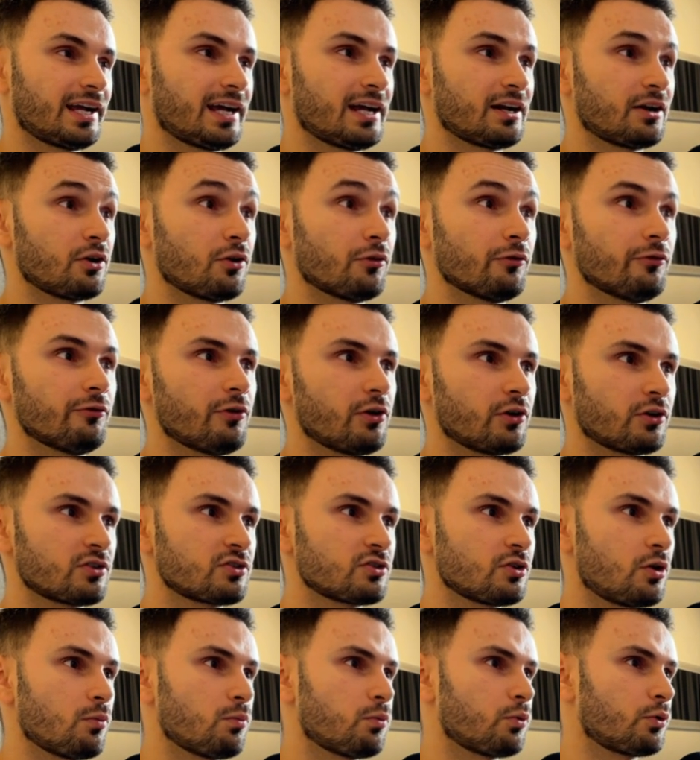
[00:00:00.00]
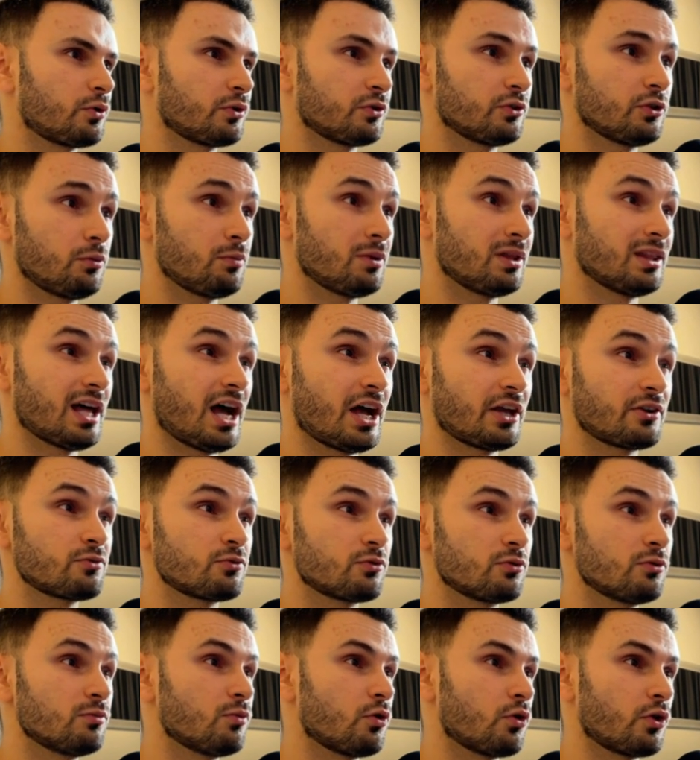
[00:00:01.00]
I don't know, Photoshop or Adobe
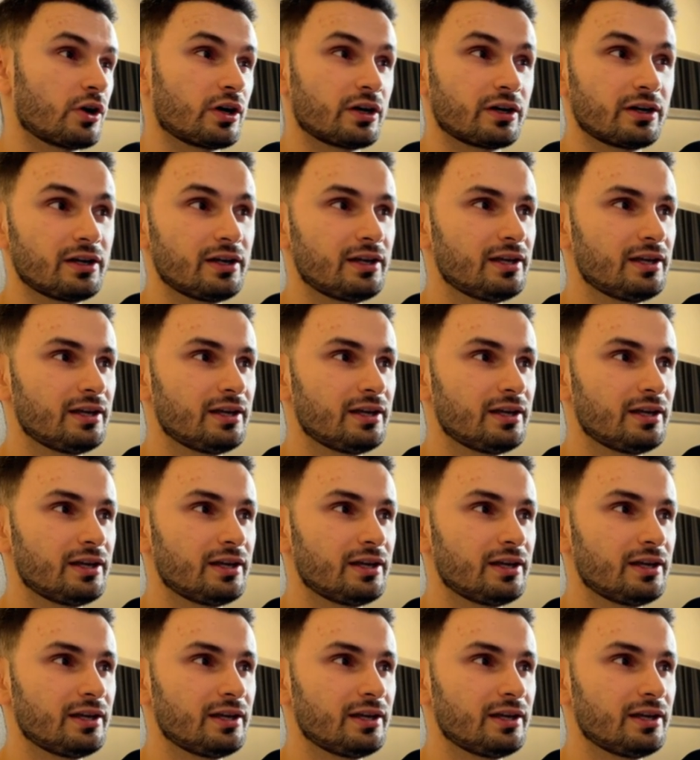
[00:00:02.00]
Lightroom or